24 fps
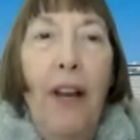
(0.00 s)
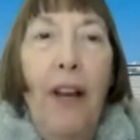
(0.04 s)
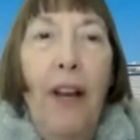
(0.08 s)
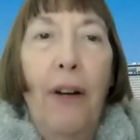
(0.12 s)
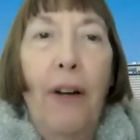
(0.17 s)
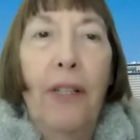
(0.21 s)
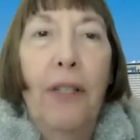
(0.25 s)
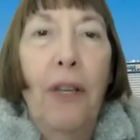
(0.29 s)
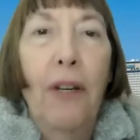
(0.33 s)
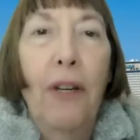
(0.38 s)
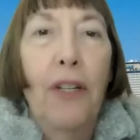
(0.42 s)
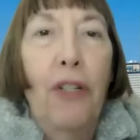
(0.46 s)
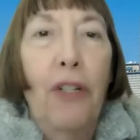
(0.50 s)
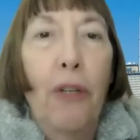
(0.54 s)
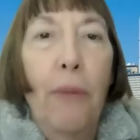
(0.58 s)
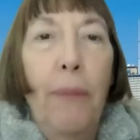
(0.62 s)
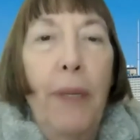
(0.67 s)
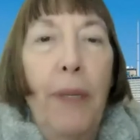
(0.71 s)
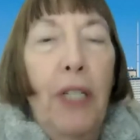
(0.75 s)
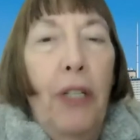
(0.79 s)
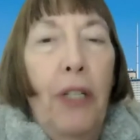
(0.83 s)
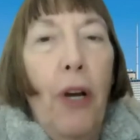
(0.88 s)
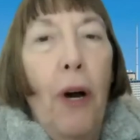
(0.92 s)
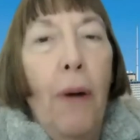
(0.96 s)
as soon as Yumi
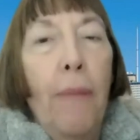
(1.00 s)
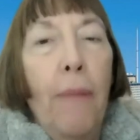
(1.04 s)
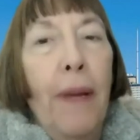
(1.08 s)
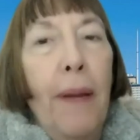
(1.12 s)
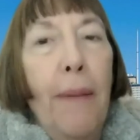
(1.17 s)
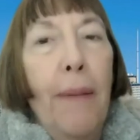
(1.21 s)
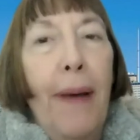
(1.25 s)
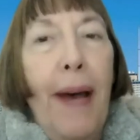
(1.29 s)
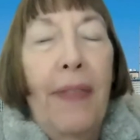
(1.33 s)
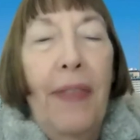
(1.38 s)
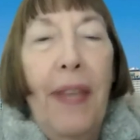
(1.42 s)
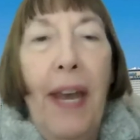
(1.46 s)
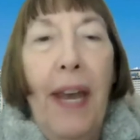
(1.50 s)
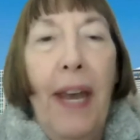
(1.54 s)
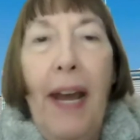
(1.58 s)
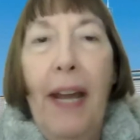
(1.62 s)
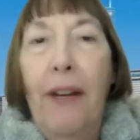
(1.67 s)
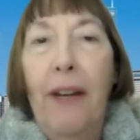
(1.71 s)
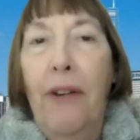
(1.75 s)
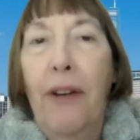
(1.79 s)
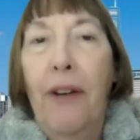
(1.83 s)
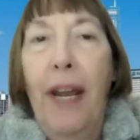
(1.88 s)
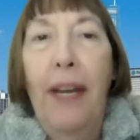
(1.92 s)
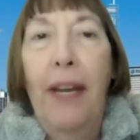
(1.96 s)
told me about that, I
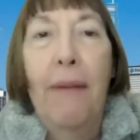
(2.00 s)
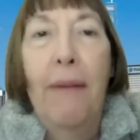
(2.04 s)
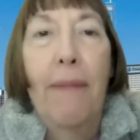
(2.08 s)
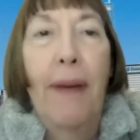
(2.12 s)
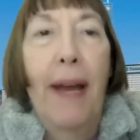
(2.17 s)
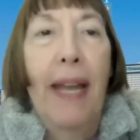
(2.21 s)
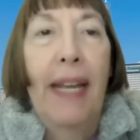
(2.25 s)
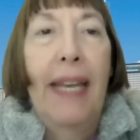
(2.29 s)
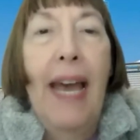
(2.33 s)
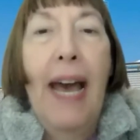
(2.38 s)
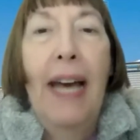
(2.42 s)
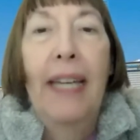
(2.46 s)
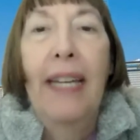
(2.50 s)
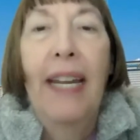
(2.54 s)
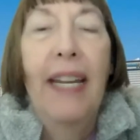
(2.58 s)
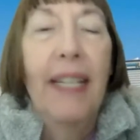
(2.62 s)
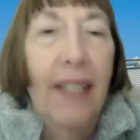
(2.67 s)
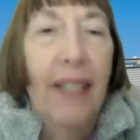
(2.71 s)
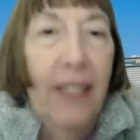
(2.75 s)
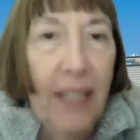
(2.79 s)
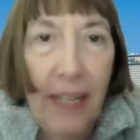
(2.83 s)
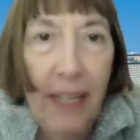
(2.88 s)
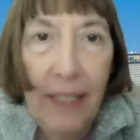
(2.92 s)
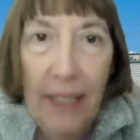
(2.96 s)
created my account
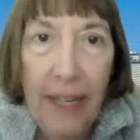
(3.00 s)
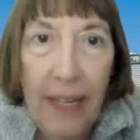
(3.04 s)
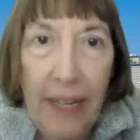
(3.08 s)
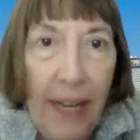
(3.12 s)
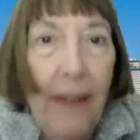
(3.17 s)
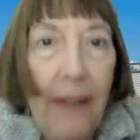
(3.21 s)
instantly.